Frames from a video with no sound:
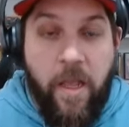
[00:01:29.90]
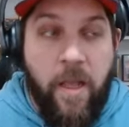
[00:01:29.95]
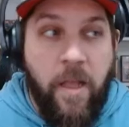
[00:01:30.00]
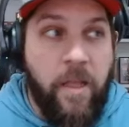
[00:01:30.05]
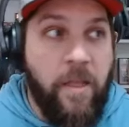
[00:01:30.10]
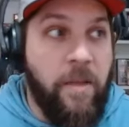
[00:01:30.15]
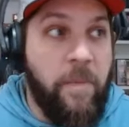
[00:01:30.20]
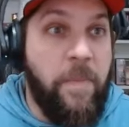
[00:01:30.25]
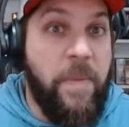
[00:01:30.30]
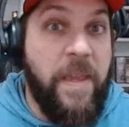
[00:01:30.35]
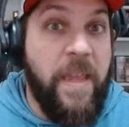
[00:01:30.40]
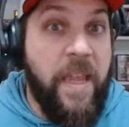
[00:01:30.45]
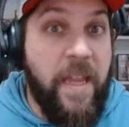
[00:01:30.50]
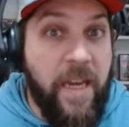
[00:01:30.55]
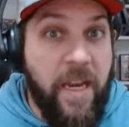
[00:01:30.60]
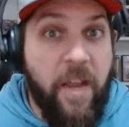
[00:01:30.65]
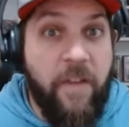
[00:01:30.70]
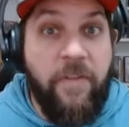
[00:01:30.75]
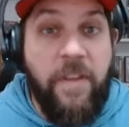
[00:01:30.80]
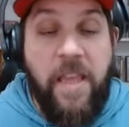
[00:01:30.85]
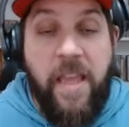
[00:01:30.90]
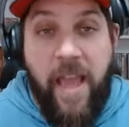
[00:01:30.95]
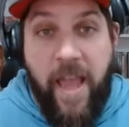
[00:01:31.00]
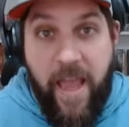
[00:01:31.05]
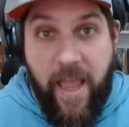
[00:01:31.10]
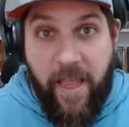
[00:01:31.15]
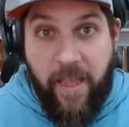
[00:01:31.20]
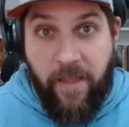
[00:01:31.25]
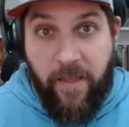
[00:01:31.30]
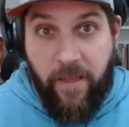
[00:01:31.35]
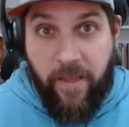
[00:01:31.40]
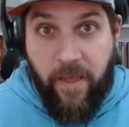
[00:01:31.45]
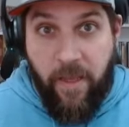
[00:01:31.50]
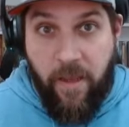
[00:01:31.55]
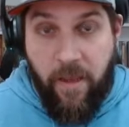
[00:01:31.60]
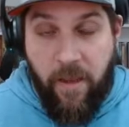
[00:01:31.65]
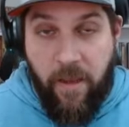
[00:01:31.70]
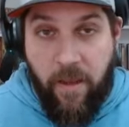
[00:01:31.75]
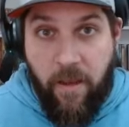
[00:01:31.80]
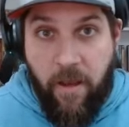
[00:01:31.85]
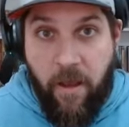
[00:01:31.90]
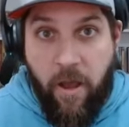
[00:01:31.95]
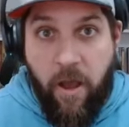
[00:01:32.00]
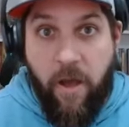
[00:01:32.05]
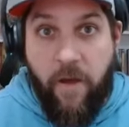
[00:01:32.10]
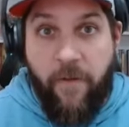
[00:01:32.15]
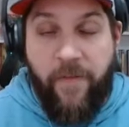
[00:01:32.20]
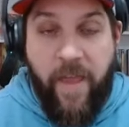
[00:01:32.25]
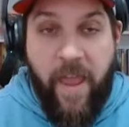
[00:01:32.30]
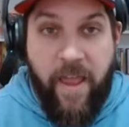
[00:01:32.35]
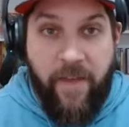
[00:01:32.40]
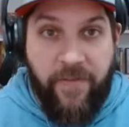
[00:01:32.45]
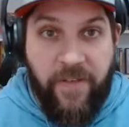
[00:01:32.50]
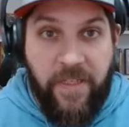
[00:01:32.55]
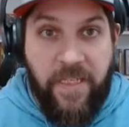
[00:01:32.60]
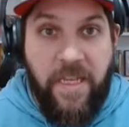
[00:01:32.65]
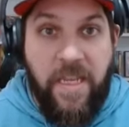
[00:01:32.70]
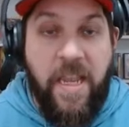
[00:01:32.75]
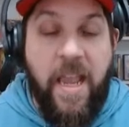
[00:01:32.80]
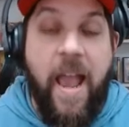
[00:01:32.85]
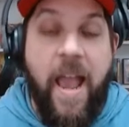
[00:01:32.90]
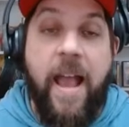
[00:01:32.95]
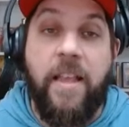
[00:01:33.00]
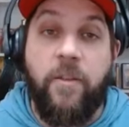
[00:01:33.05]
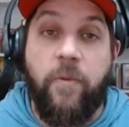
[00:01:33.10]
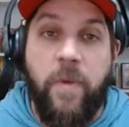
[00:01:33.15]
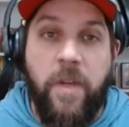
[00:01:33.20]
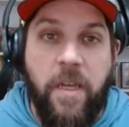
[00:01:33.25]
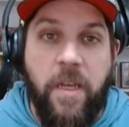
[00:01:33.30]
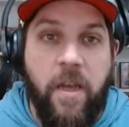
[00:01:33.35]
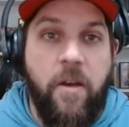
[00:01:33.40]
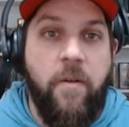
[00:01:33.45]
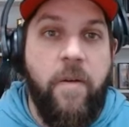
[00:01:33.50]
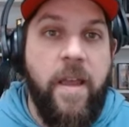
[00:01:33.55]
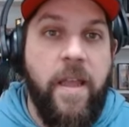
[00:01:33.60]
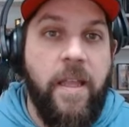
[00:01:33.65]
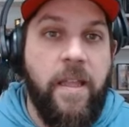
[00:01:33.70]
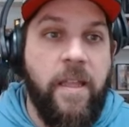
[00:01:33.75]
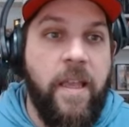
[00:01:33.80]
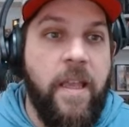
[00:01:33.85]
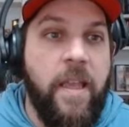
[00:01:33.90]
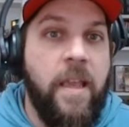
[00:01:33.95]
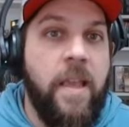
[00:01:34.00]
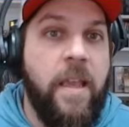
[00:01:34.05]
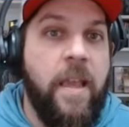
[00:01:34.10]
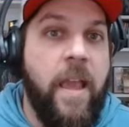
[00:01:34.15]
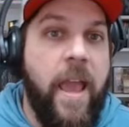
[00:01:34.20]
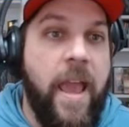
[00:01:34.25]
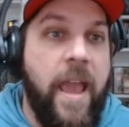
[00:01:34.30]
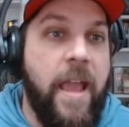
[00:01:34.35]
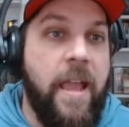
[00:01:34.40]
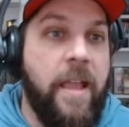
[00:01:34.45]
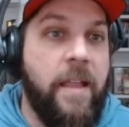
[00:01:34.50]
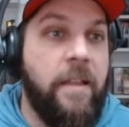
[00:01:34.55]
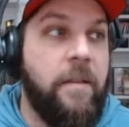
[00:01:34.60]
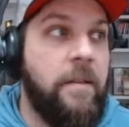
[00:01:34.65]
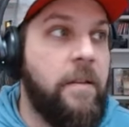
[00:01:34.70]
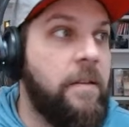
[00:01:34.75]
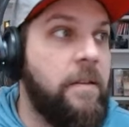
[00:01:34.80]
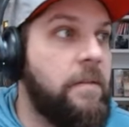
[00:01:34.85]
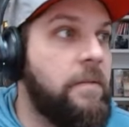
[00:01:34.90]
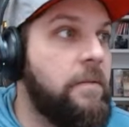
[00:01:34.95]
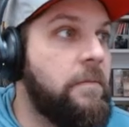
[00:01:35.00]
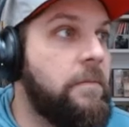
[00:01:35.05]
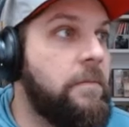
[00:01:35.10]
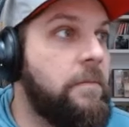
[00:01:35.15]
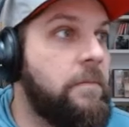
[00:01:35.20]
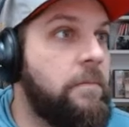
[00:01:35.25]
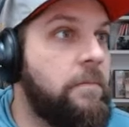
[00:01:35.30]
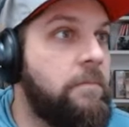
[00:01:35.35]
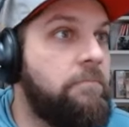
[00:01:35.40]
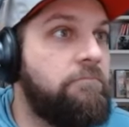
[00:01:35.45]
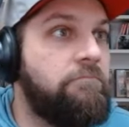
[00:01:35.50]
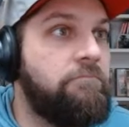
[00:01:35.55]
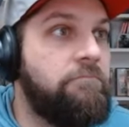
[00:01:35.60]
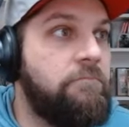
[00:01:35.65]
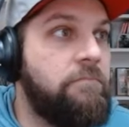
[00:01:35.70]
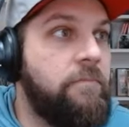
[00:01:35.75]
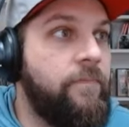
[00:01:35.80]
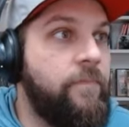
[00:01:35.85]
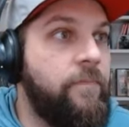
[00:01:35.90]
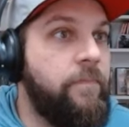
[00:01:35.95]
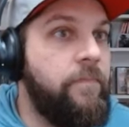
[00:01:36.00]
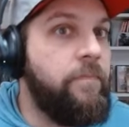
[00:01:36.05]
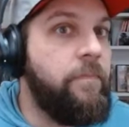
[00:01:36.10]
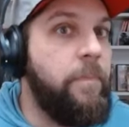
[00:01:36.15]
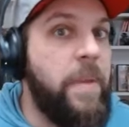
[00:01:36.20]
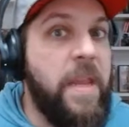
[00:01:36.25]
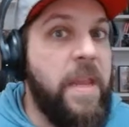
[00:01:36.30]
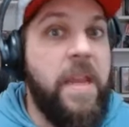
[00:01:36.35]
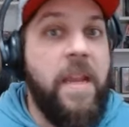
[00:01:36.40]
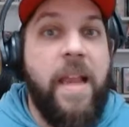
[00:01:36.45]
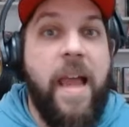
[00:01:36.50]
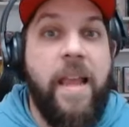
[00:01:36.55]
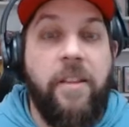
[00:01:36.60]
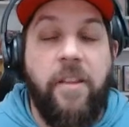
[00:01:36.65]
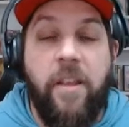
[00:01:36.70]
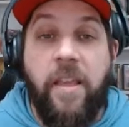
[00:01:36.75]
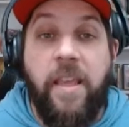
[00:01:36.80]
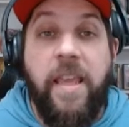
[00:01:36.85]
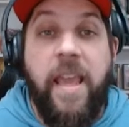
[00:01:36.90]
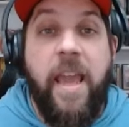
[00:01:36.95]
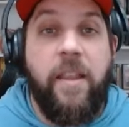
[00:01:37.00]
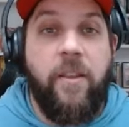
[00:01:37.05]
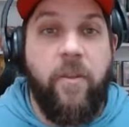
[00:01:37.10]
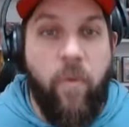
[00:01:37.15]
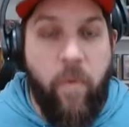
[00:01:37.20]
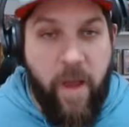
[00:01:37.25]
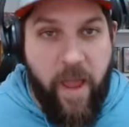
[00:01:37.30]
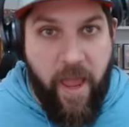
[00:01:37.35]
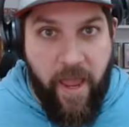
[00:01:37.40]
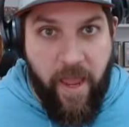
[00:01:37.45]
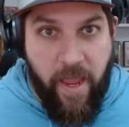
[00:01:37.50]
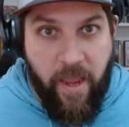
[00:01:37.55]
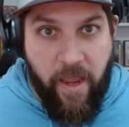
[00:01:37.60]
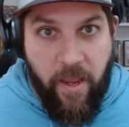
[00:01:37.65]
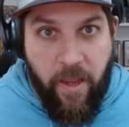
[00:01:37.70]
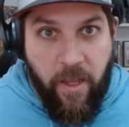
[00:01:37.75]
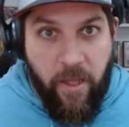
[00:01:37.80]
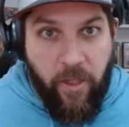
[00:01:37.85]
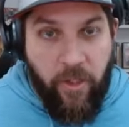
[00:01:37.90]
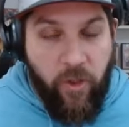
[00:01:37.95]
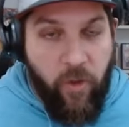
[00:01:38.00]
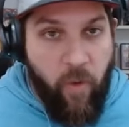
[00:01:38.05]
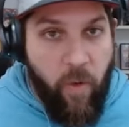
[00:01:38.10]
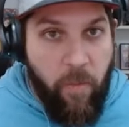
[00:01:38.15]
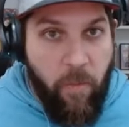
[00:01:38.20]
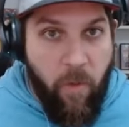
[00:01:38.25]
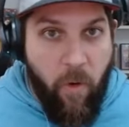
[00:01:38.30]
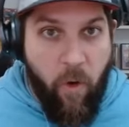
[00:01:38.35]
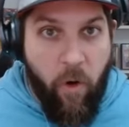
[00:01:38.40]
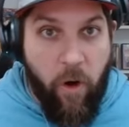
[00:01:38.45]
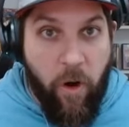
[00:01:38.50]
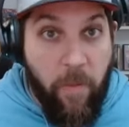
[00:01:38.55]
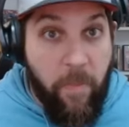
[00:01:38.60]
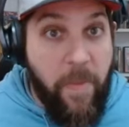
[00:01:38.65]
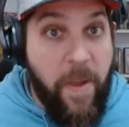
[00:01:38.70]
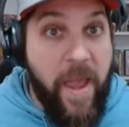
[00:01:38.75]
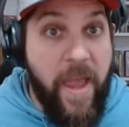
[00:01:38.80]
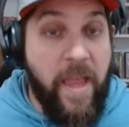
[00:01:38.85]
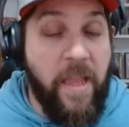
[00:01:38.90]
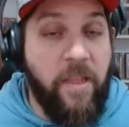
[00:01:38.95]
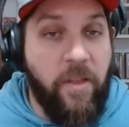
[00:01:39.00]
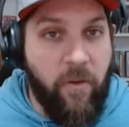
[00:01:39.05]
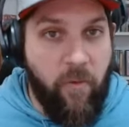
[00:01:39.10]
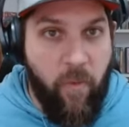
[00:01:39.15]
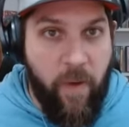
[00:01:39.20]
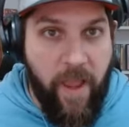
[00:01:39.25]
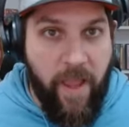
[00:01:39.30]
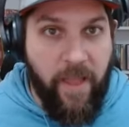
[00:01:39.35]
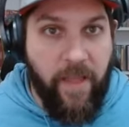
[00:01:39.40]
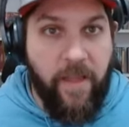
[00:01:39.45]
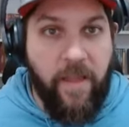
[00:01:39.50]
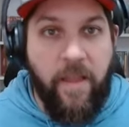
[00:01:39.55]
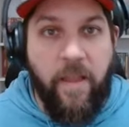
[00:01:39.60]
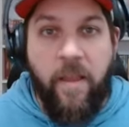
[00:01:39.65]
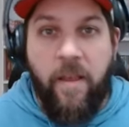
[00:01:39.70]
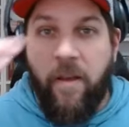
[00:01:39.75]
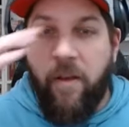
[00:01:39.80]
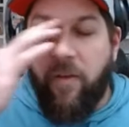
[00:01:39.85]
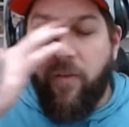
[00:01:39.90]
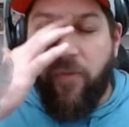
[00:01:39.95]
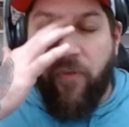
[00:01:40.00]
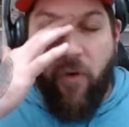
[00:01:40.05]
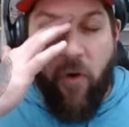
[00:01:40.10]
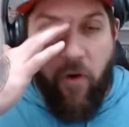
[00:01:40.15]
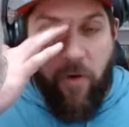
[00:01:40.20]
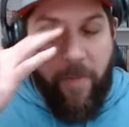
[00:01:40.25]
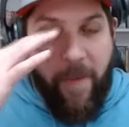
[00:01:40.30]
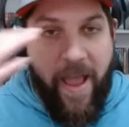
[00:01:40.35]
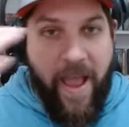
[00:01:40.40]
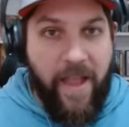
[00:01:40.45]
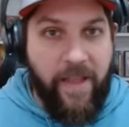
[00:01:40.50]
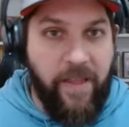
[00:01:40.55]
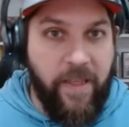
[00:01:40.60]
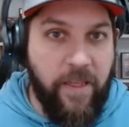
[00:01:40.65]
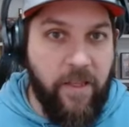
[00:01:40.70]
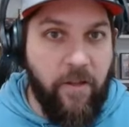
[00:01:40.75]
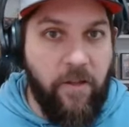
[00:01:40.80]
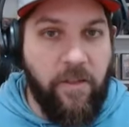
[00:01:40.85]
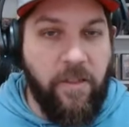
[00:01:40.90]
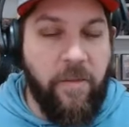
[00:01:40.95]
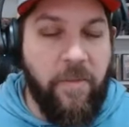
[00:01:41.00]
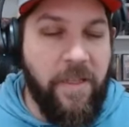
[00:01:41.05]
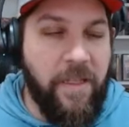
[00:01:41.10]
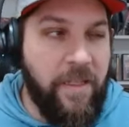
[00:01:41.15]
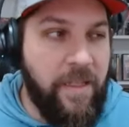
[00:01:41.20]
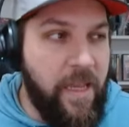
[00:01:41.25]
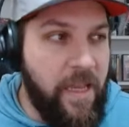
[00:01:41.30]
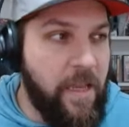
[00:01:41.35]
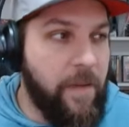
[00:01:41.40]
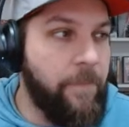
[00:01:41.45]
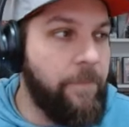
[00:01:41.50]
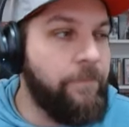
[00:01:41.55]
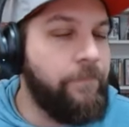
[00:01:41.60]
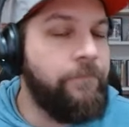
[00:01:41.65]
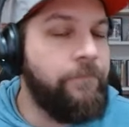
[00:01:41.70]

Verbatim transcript: the beginning of the end of FC as we know it? And be like the gateway to a more pay to win format in Ultimate Team.